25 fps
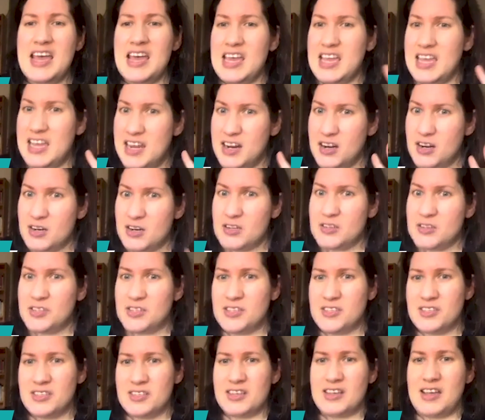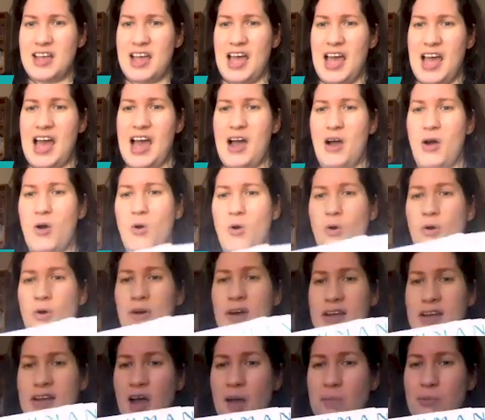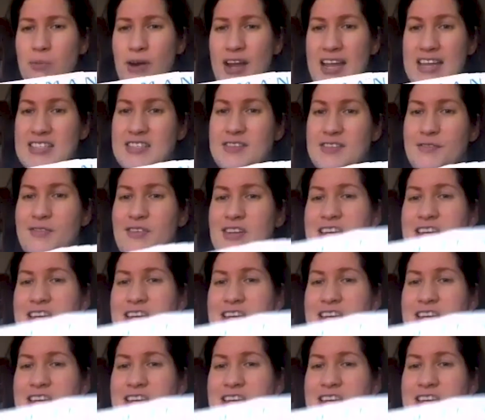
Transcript: Here's how comprehensive it.